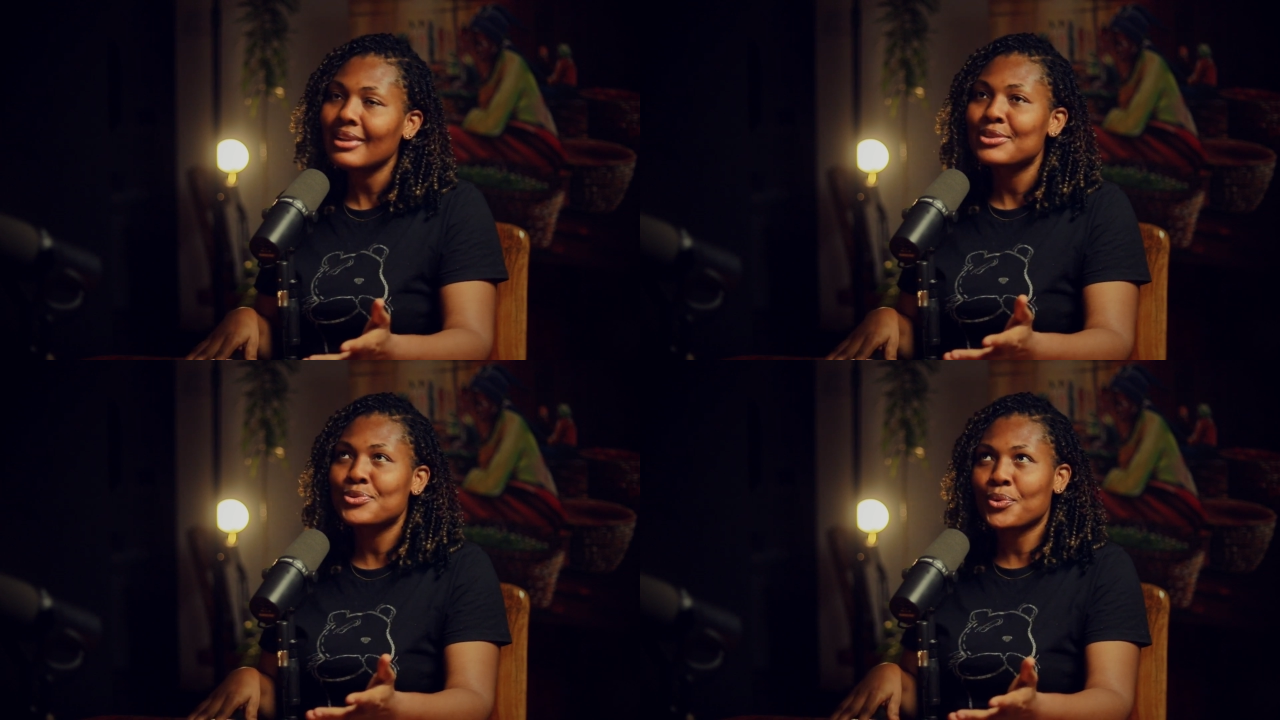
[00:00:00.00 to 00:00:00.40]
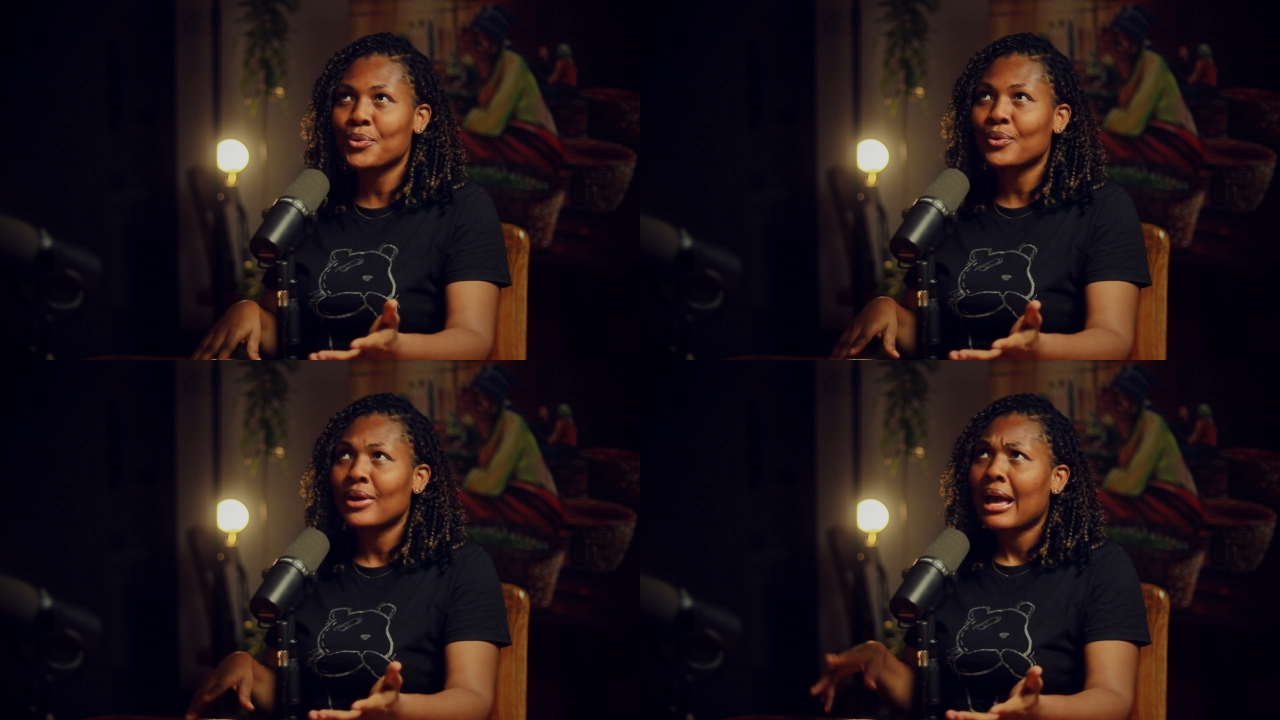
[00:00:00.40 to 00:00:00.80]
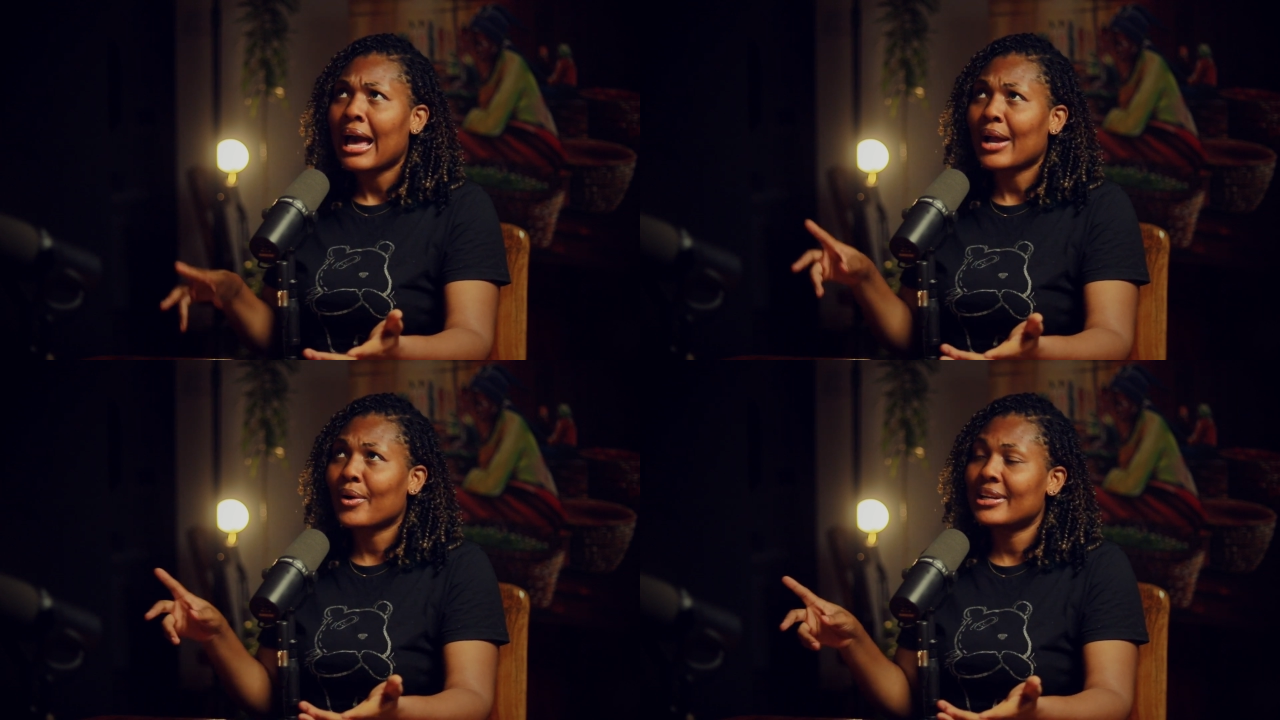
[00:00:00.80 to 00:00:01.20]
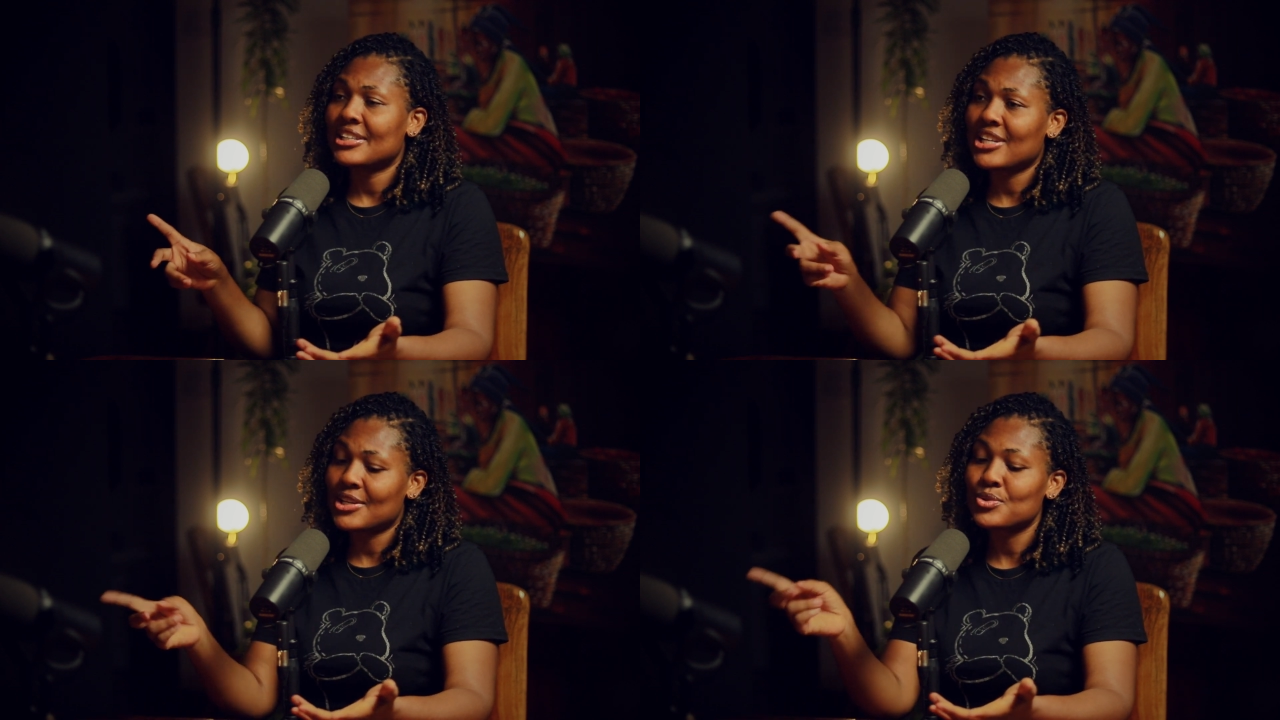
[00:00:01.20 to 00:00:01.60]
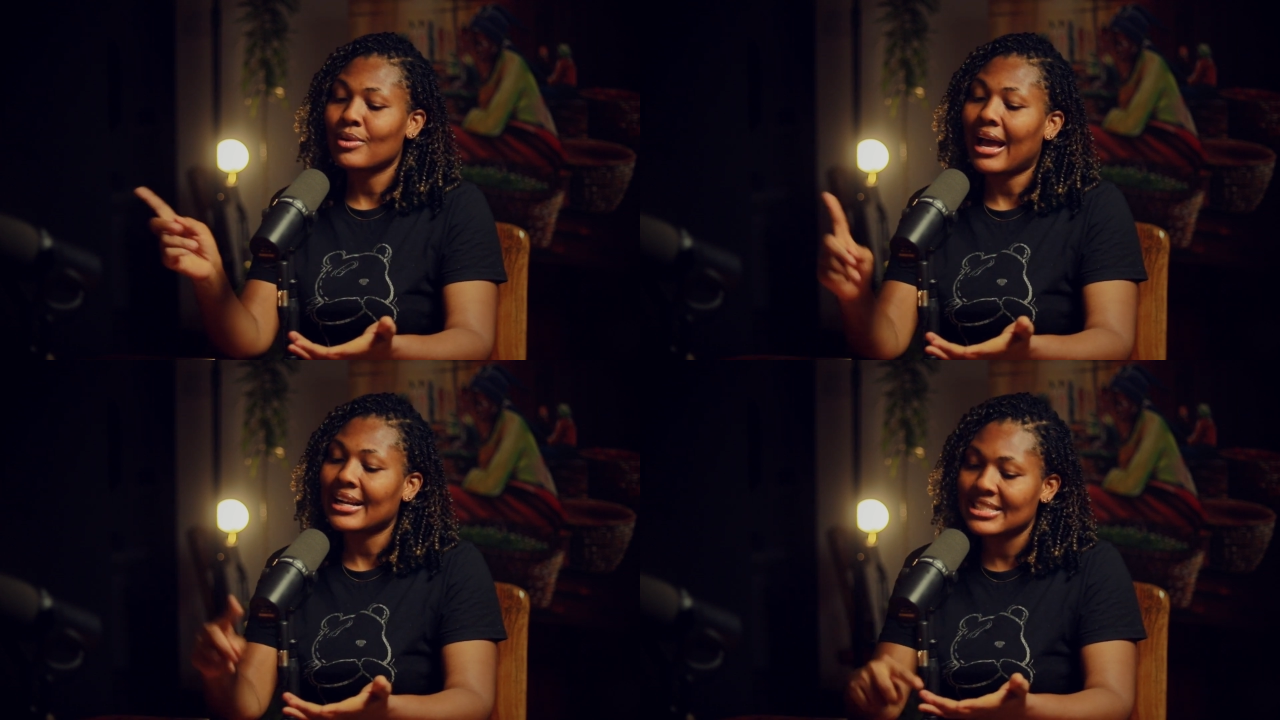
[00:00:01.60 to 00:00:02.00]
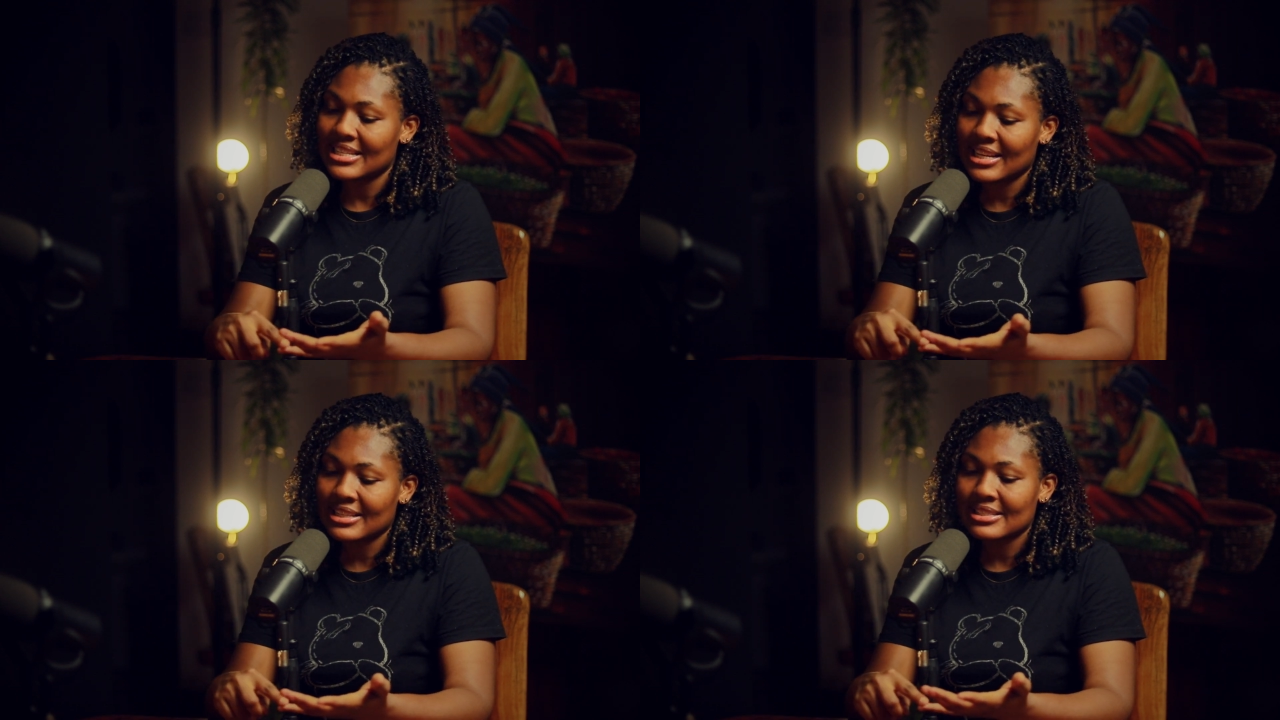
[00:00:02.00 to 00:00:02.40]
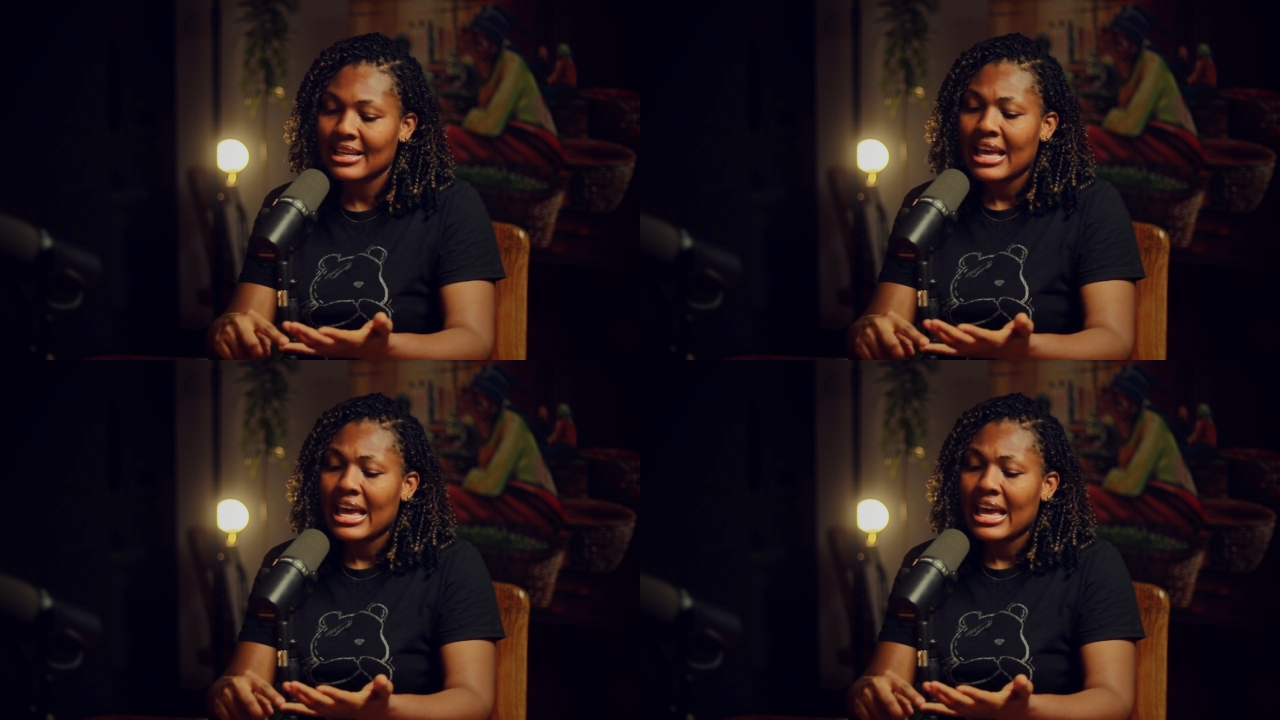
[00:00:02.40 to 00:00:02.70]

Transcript: So I got a chance to act in it,